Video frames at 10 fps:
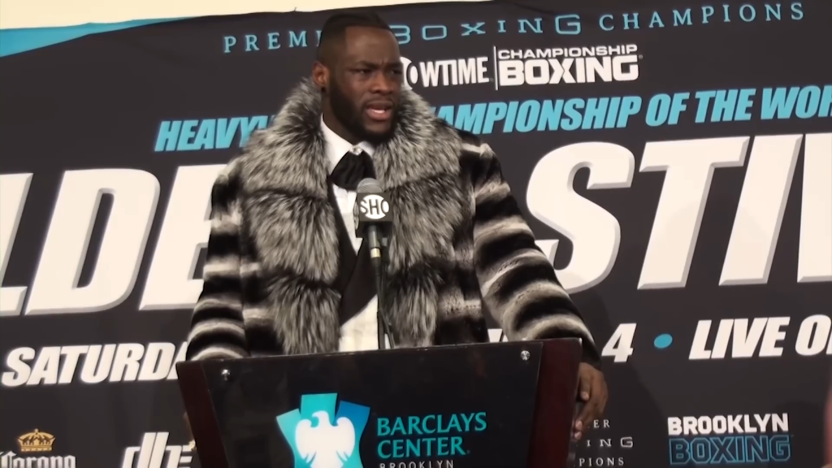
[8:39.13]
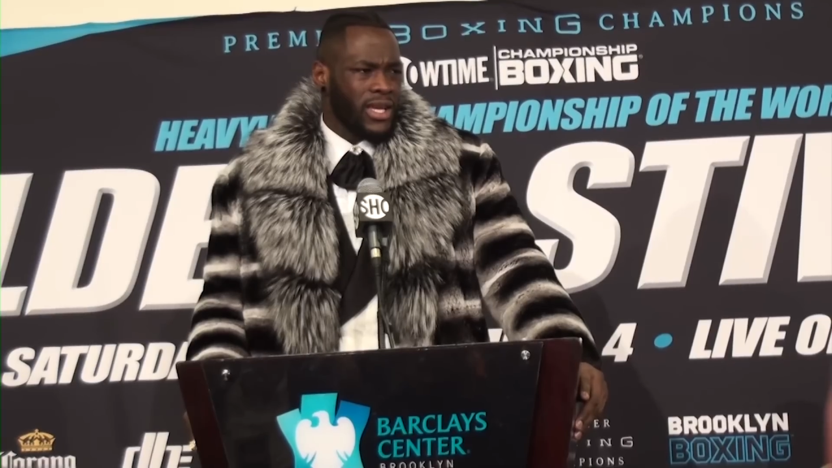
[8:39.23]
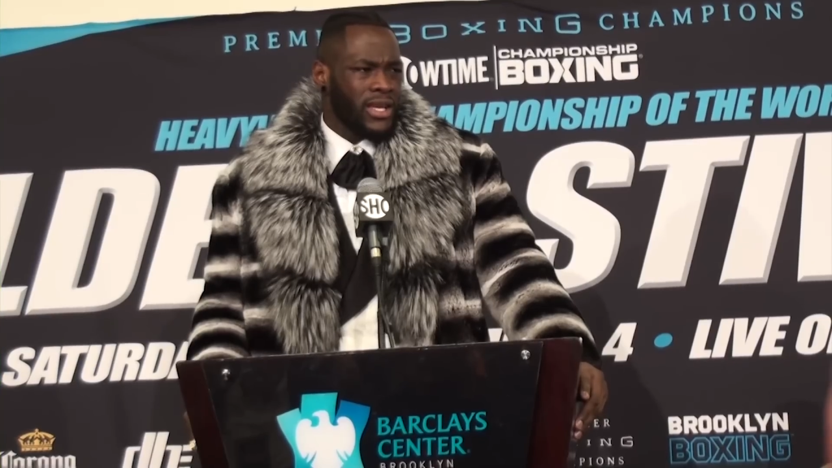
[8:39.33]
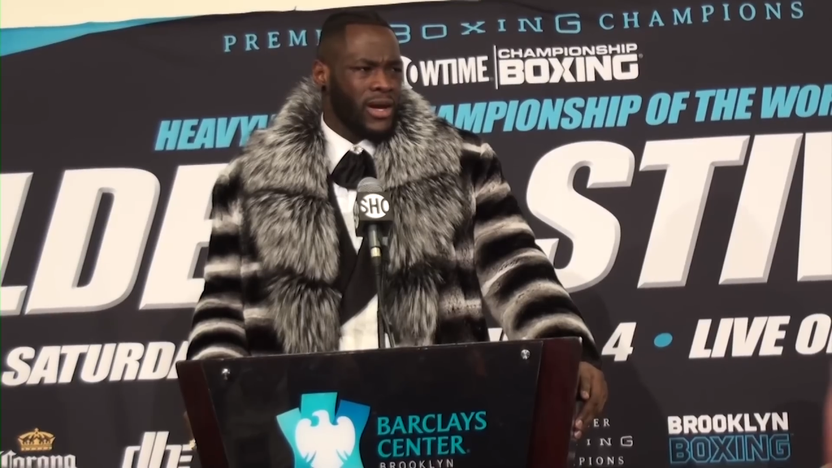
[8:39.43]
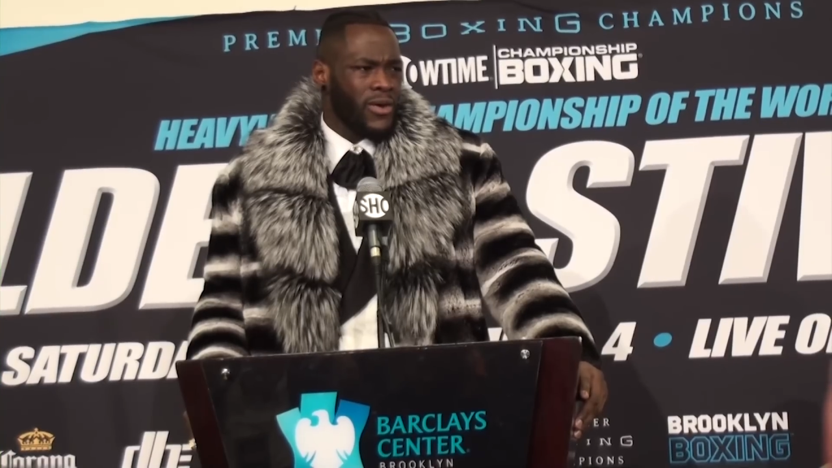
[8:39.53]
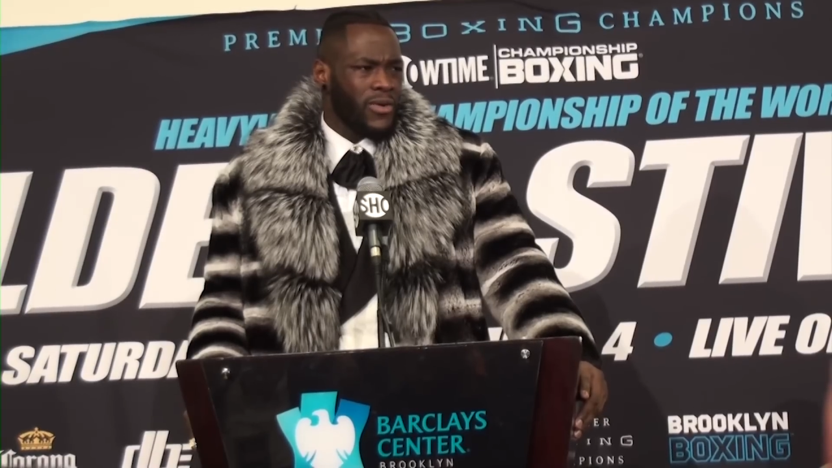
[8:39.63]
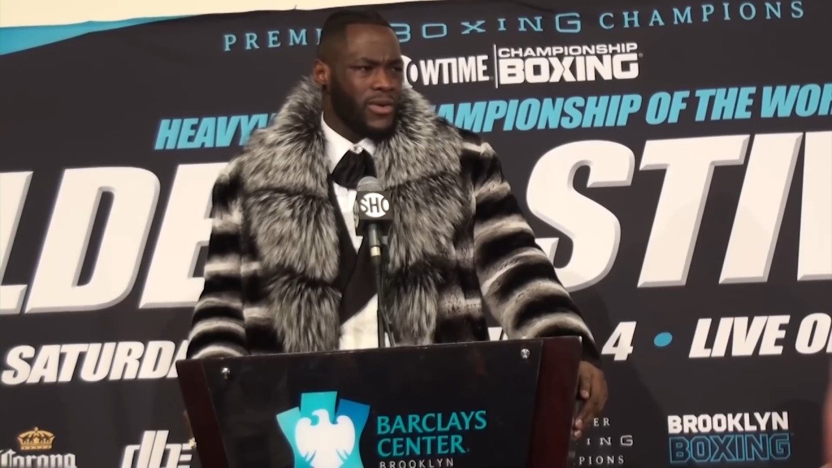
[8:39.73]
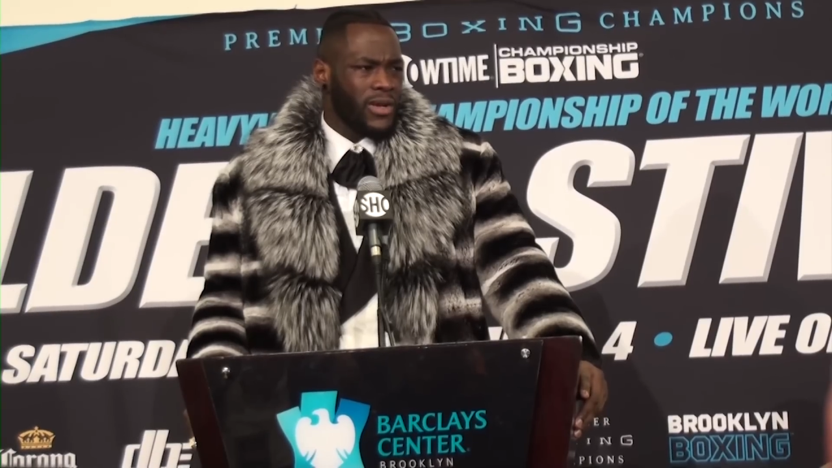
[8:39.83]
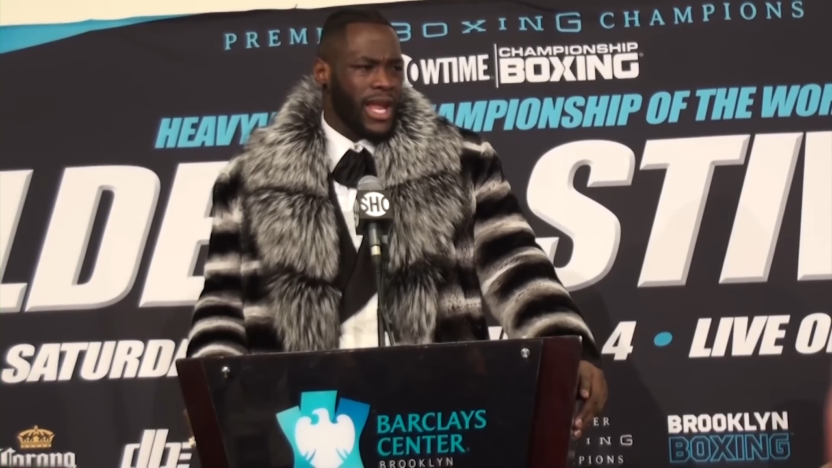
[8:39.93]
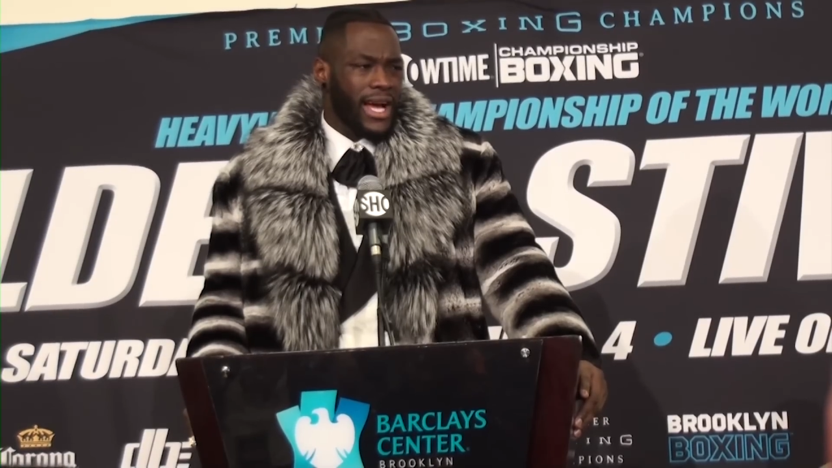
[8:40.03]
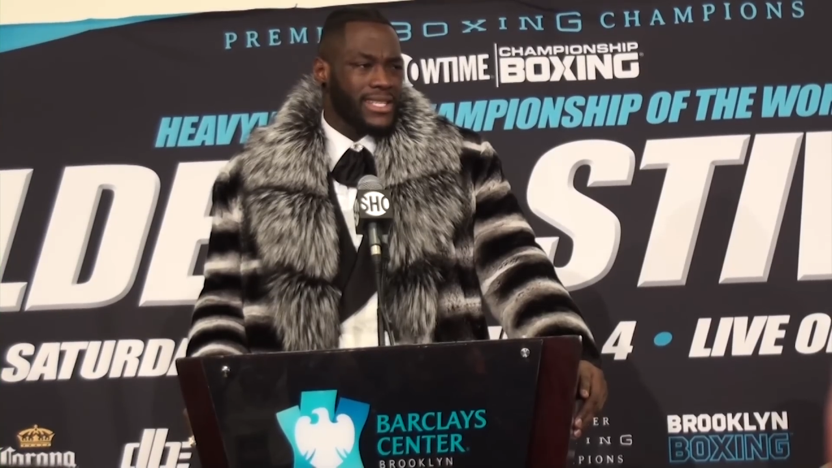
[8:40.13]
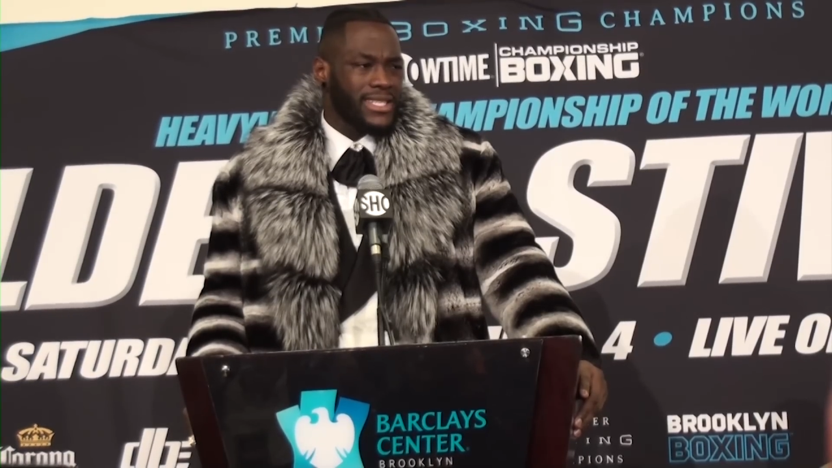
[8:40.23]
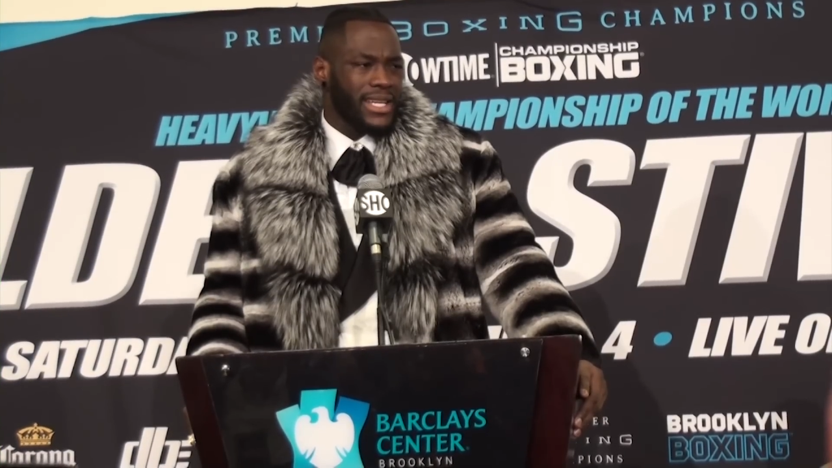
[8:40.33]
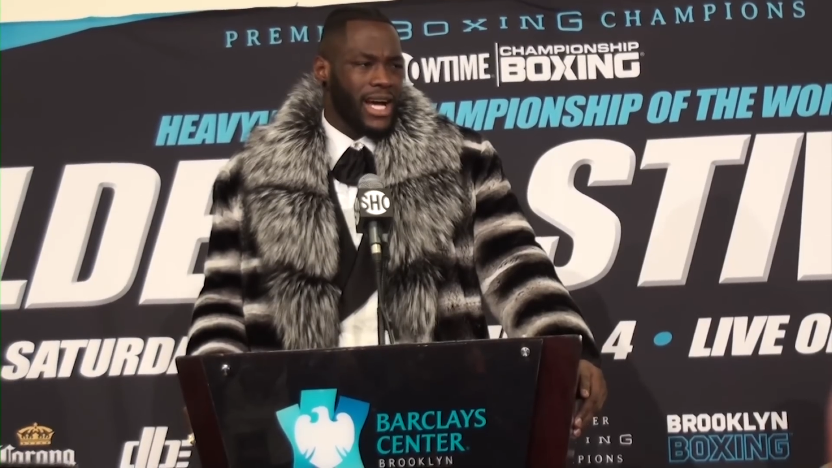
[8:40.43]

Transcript: You know, like I said,